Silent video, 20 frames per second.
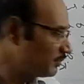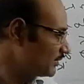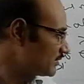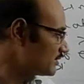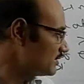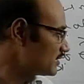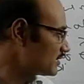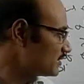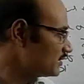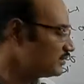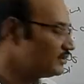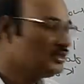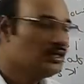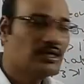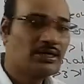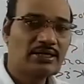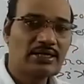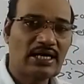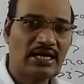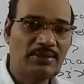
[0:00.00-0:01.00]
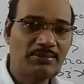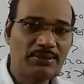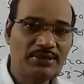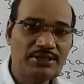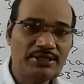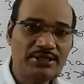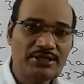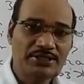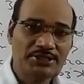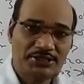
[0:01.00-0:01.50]
species can
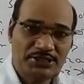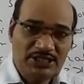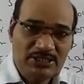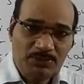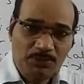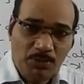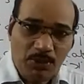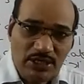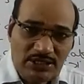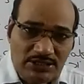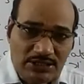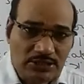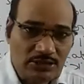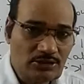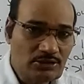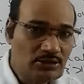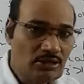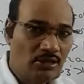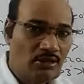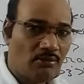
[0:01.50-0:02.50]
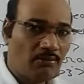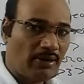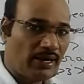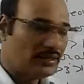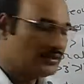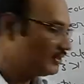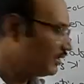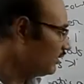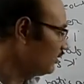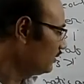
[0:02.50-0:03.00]
be dispersed
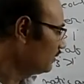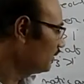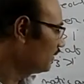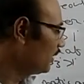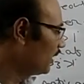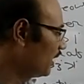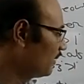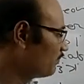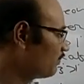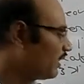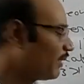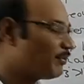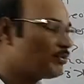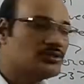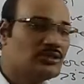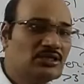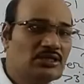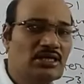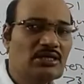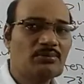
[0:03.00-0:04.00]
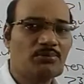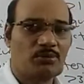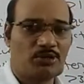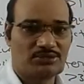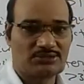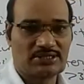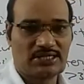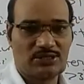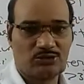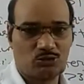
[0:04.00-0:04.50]
by the help of the
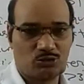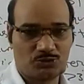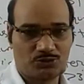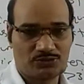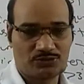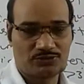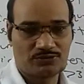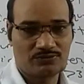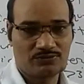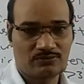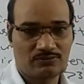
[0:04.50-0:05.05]
plus I groups,